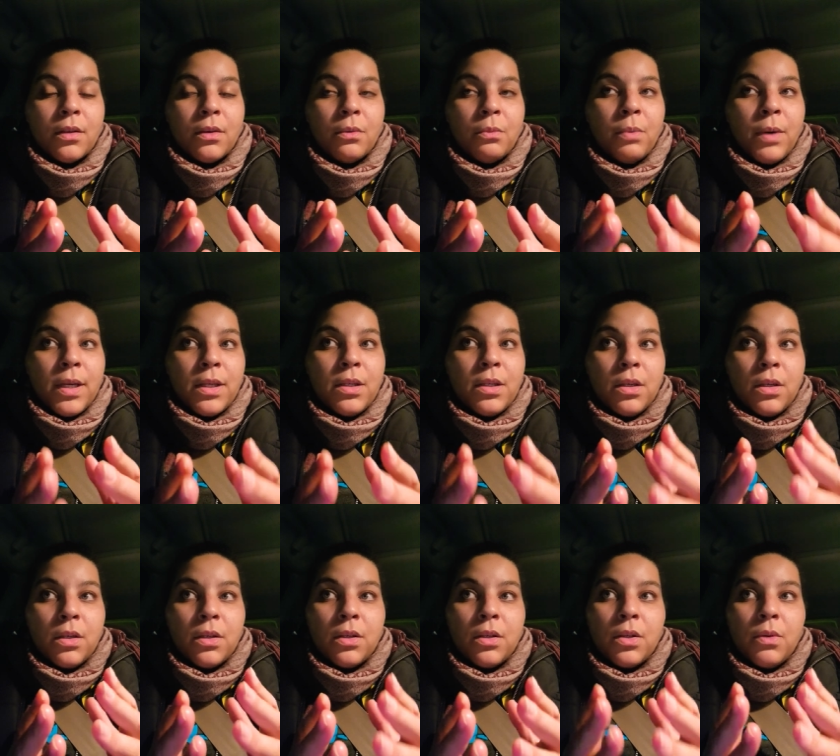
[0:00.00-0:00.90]
when
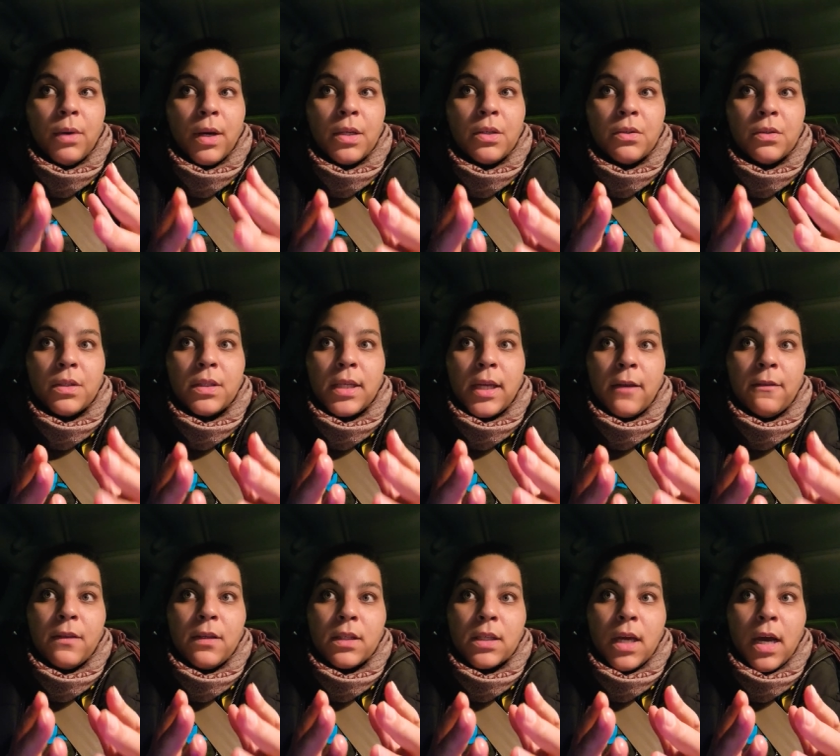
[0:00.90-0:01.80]
you understand
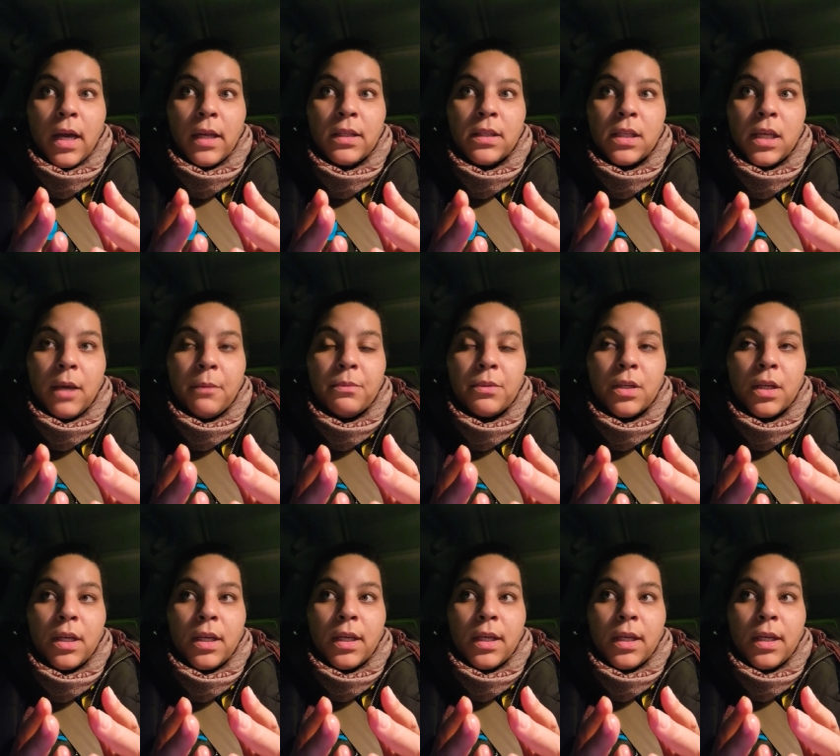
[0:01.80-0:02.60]
this concept,